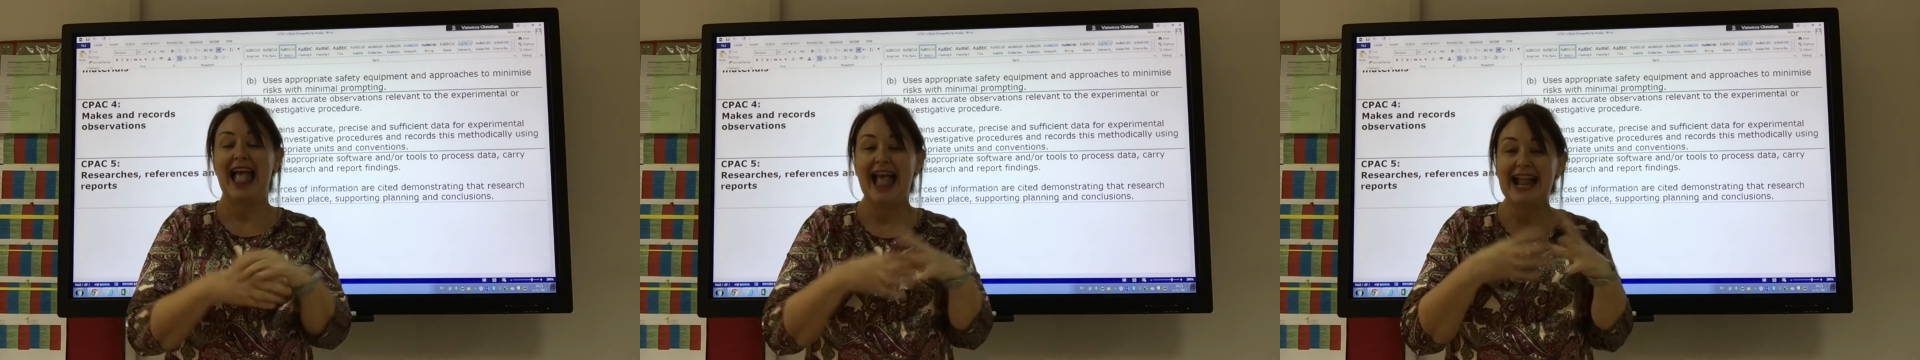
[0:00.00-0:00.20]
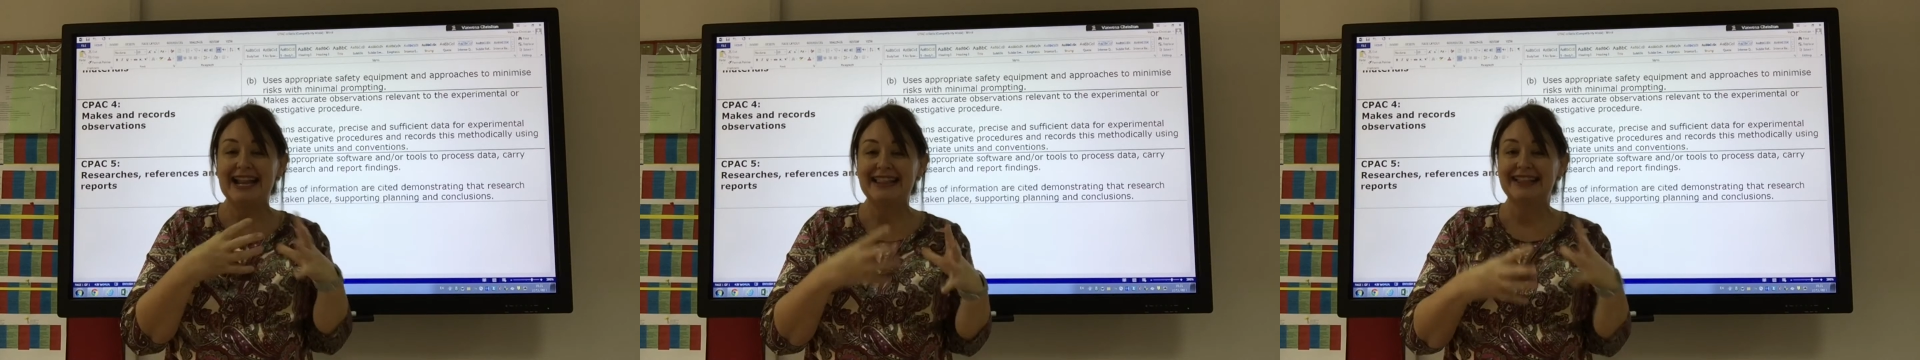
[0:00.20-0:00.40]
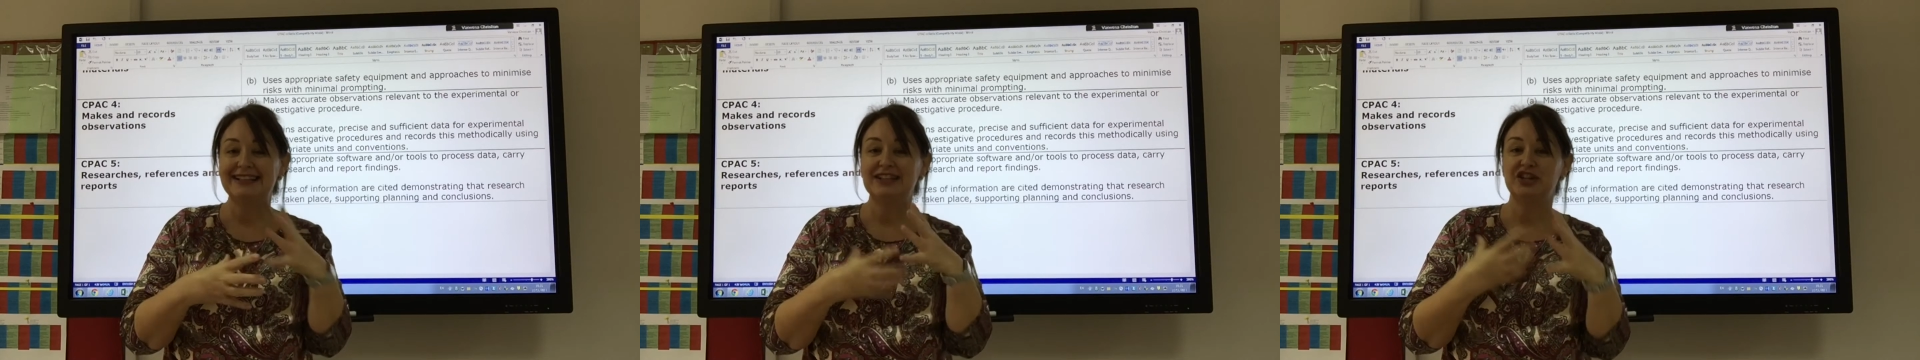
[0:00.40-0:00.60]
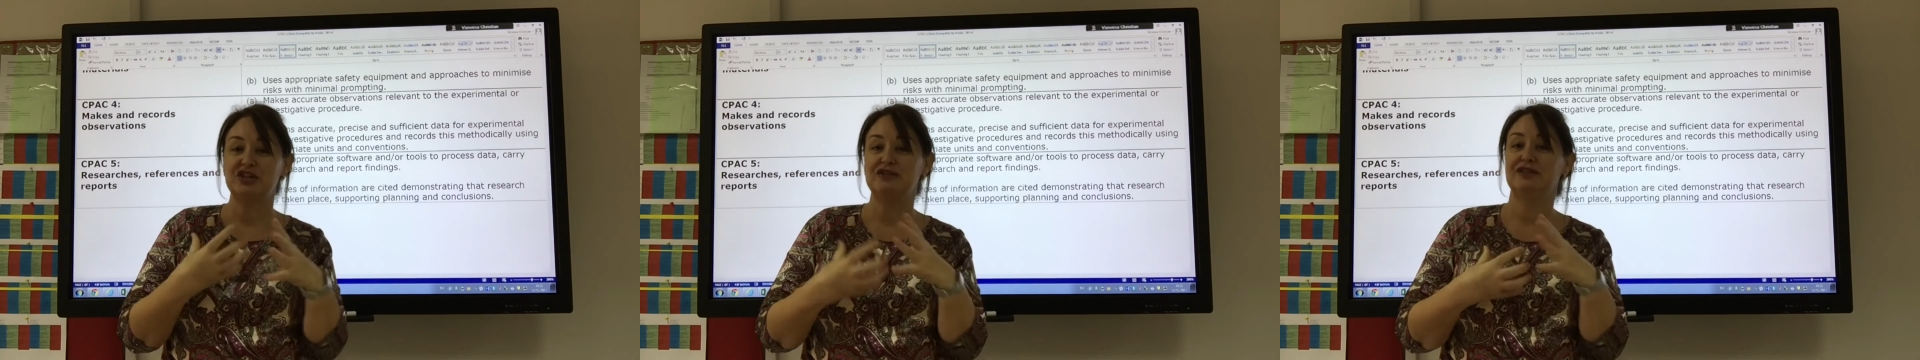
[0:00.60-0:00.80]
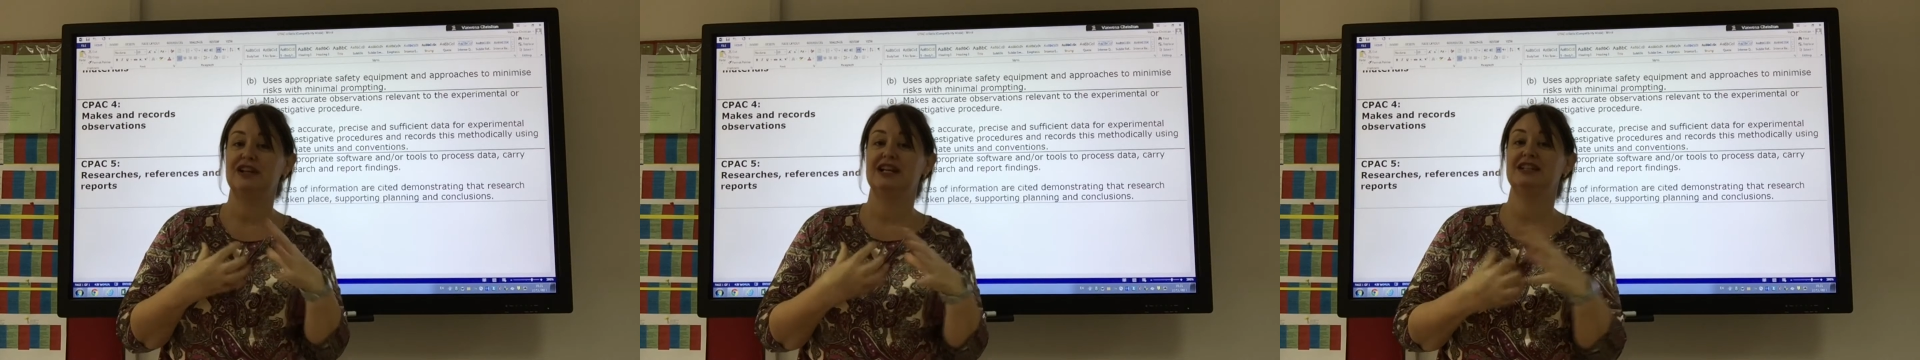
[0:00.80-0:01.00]
anything that
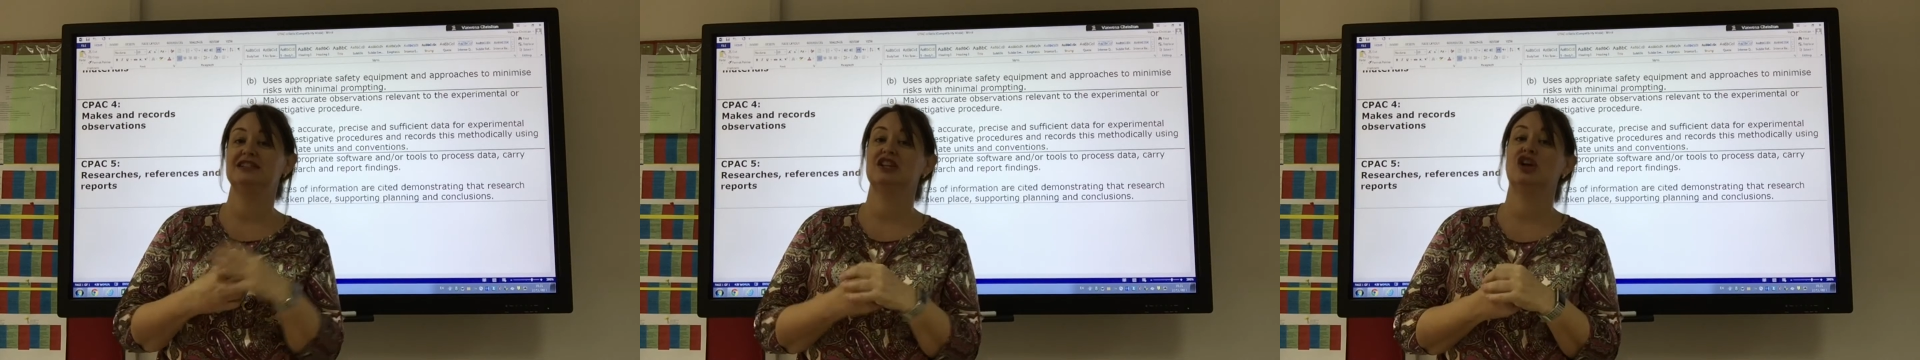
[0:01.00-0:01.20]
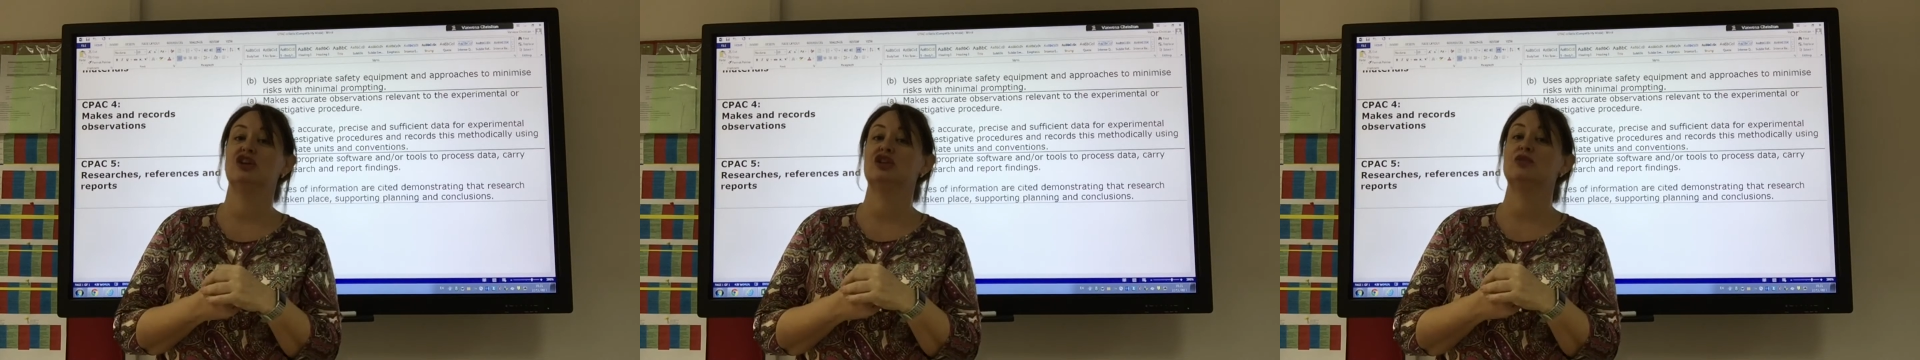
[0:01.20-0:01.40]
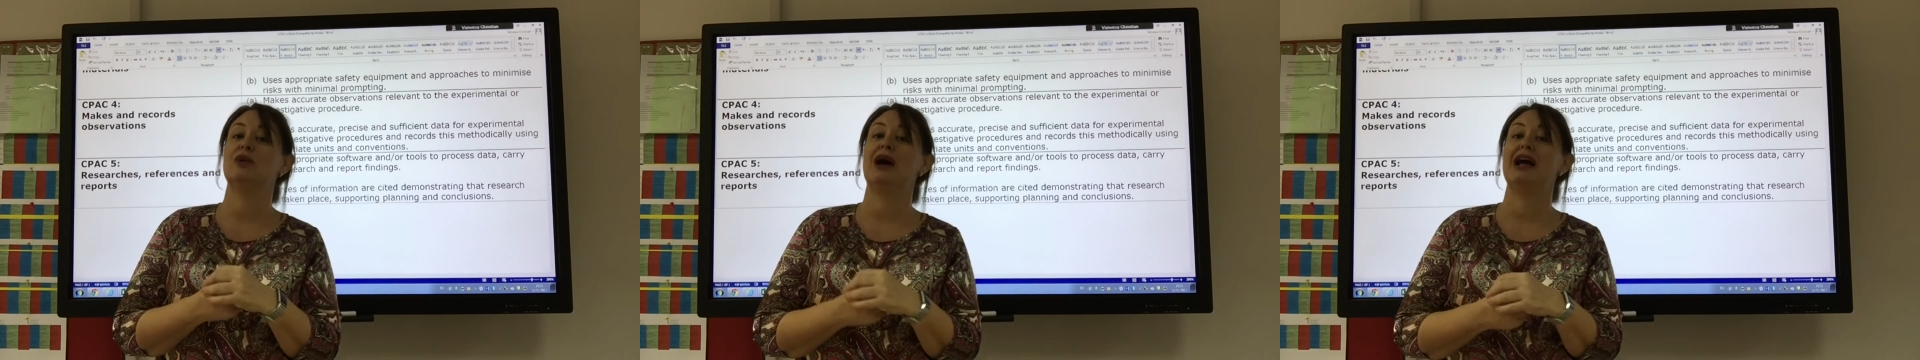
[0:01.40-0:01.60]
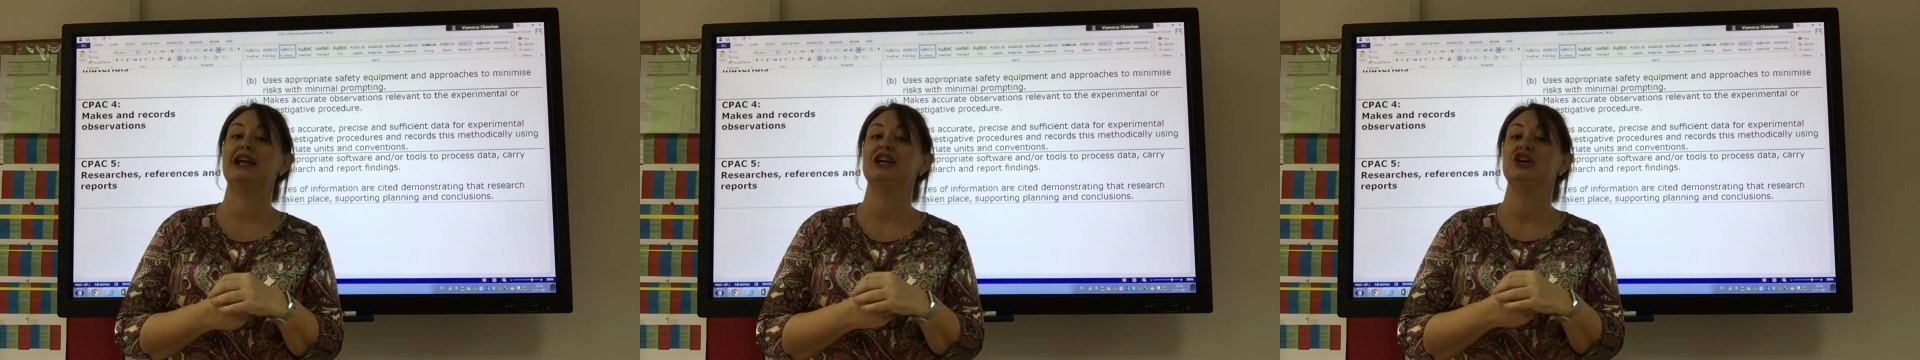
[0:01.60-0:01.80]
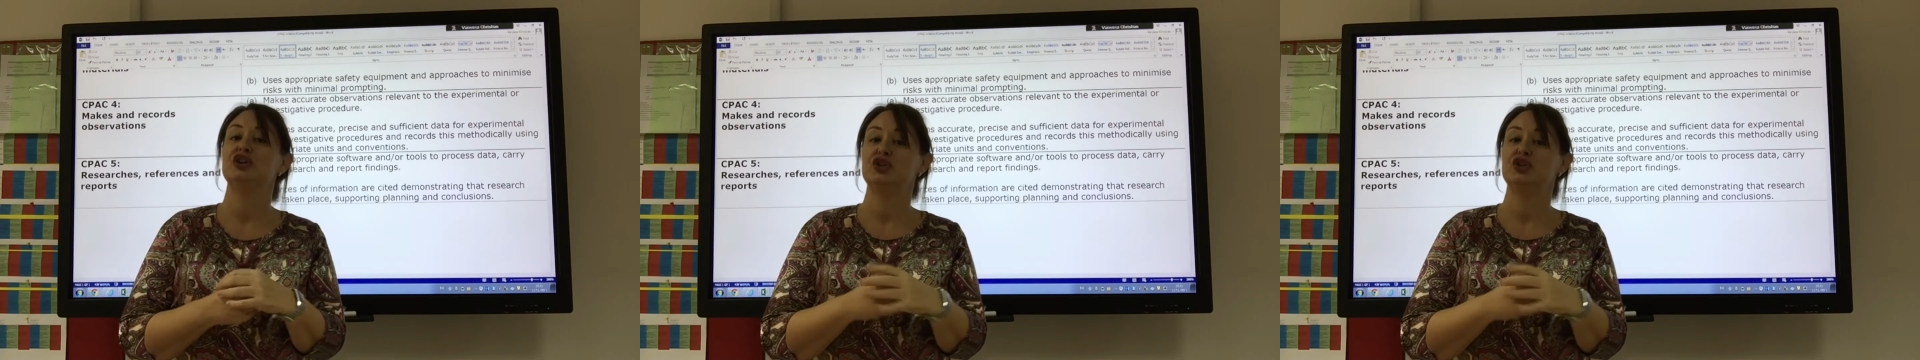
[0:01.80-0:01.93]
you've learned along the way,